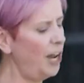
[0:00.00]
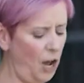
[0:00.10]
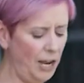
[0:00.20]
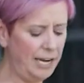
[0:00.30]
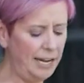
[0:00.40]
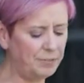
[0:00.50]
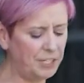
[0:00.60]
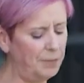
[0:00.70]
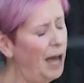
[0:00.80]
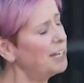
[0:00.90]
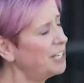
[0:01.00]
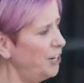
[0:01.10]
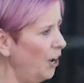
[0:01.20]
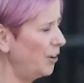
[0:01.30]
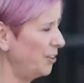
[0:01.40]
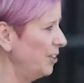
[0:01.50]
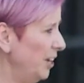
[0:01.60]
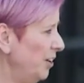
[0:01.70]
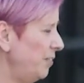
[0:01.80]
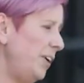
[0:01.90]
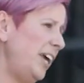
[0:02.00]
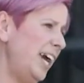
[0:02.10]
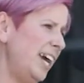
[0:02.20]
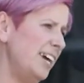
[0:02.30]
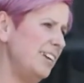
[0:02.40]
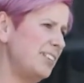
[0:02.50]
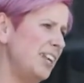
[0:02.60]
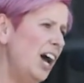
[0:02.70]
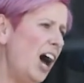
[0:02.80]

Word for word: And I lived in that denial for years.